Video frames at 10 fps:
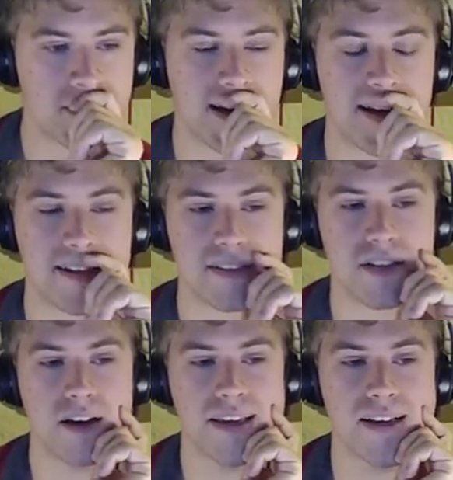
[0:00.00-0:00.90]
And
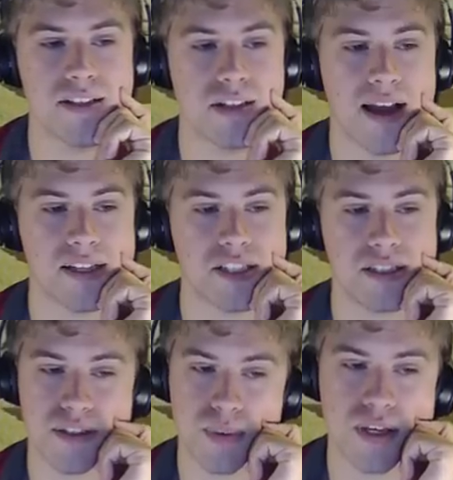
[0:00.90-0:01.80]
I guess, actually,
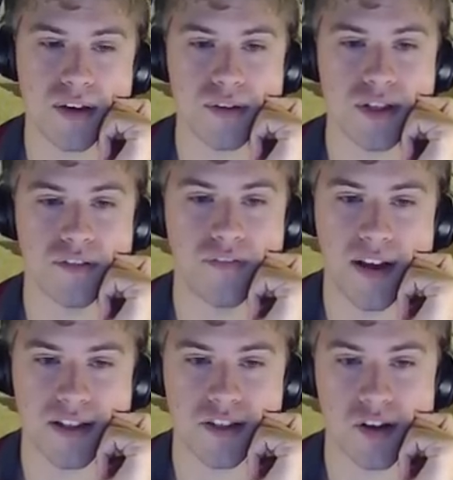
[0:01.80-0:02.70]
Suicune's a
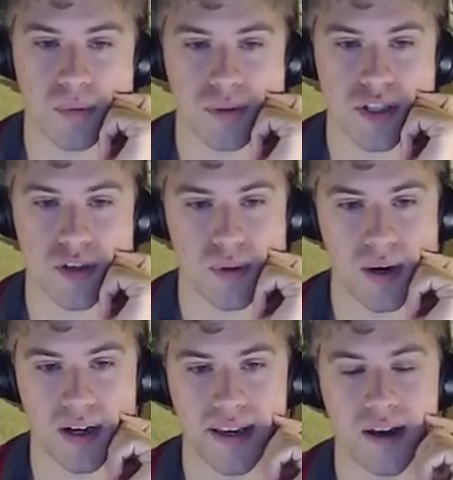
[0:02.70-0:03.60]
fair stop to
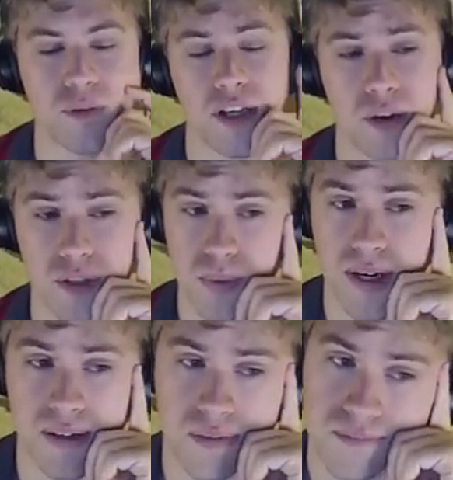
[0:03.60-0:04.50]
Keldeo as
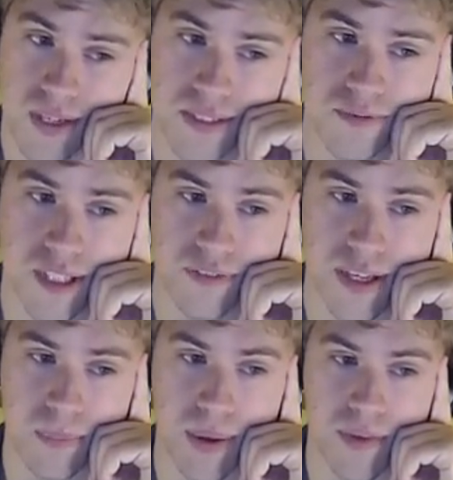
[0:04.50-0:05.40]
well. I didn't really
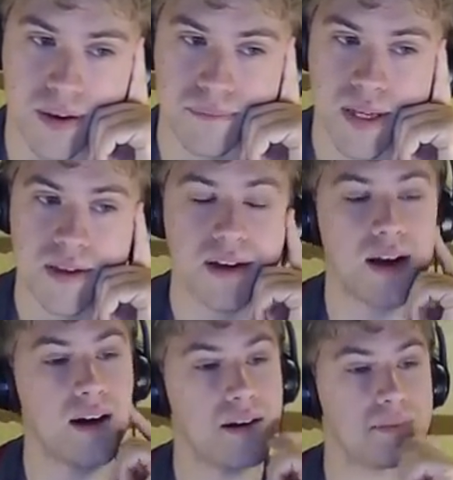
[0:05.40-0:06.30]
think about that,
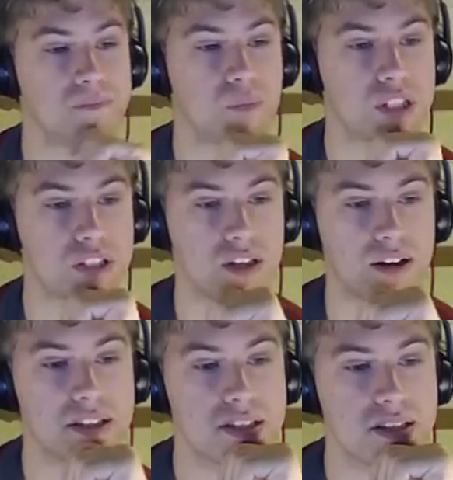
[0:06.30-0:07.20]
which is
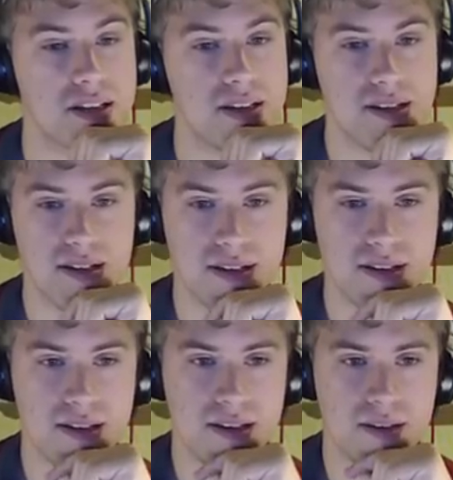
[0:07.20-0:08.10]
nice.
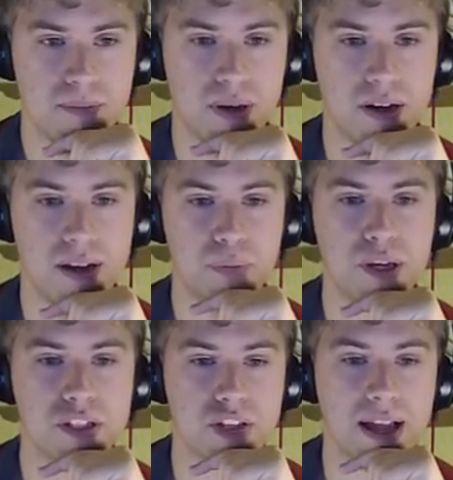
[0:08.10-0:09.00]
But if we
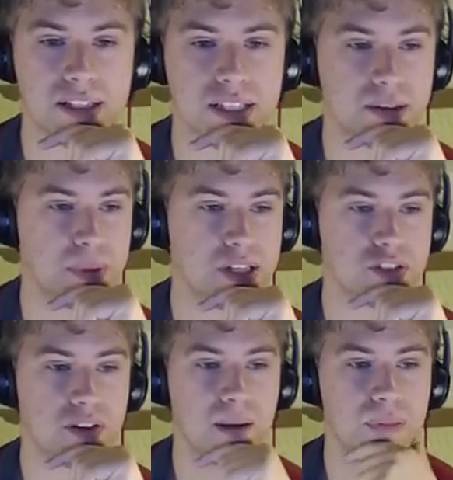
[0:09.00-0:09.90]
could
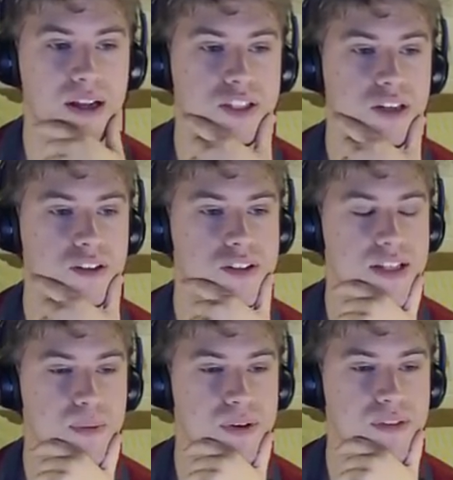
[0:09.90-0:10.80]
trap that
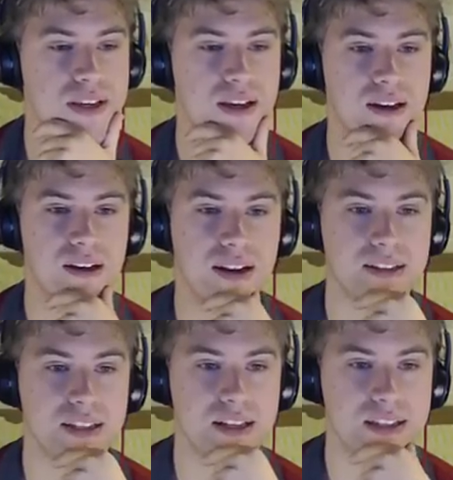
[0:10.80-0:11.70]
Chansey with the
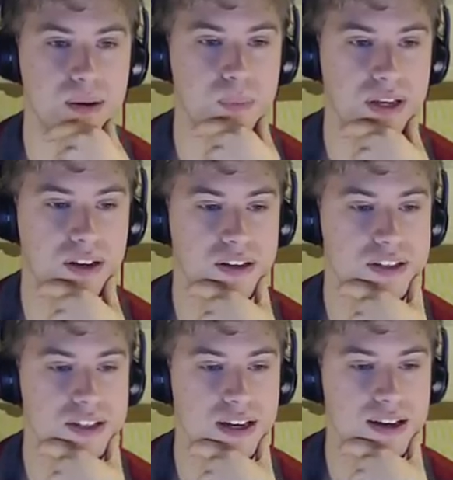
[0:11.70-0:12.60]
Latias, that would be
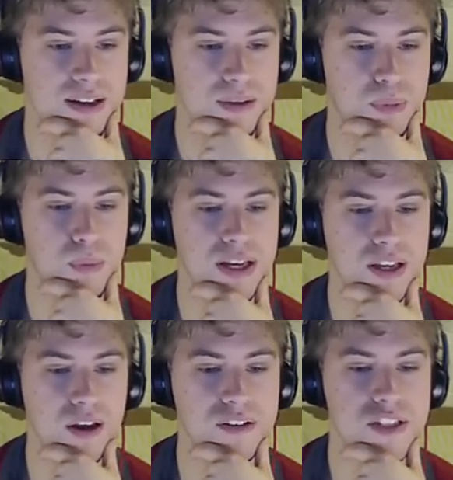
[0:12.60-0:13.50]
nice. But we're going to
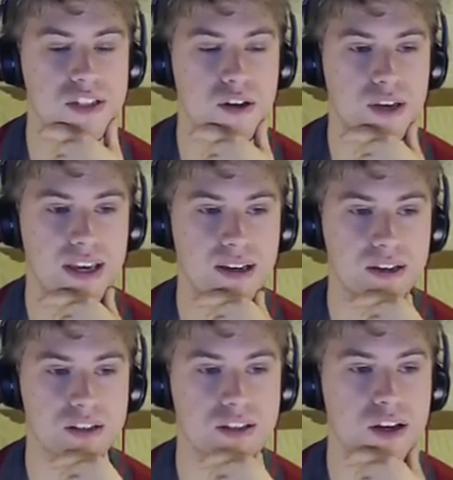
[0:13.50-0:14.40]
go on to Doge here,
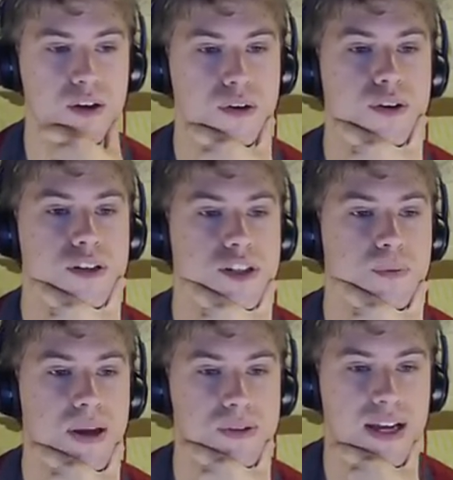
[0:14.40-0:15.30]
because Doge
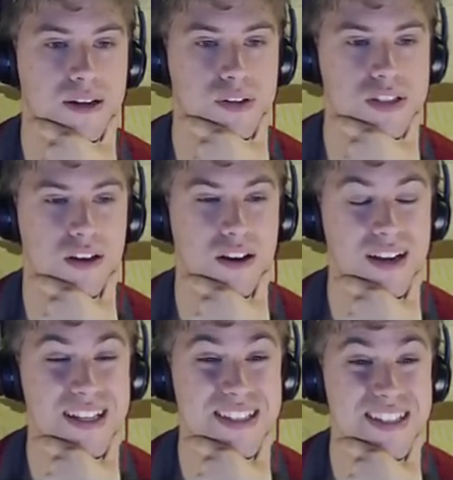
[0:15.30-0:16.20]
should be able to handle this guy.
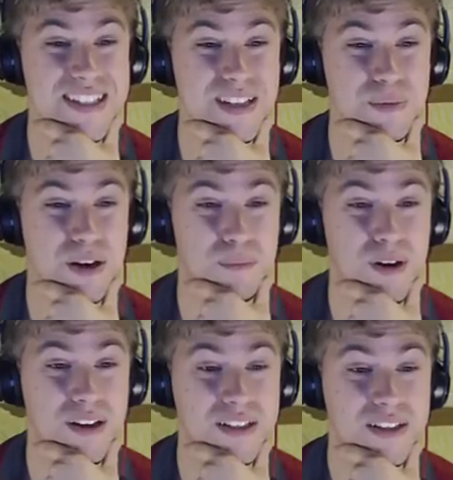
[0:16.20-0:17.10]
Unless this is Sub-Calm
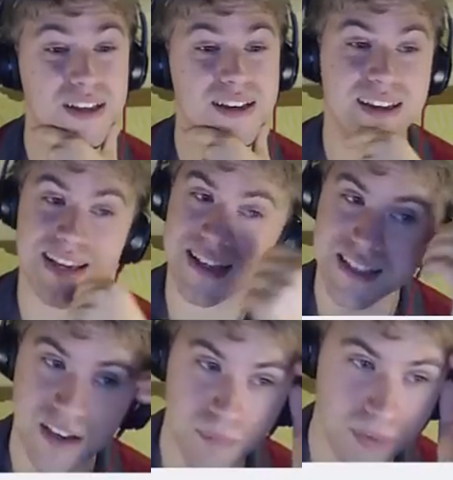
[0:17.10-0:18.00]
Mind. It is
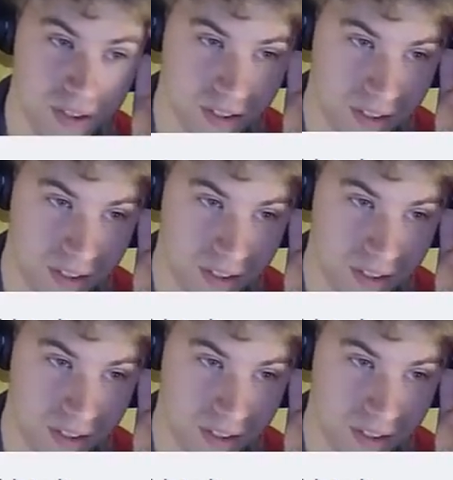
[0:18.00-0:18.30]
Calm Mind.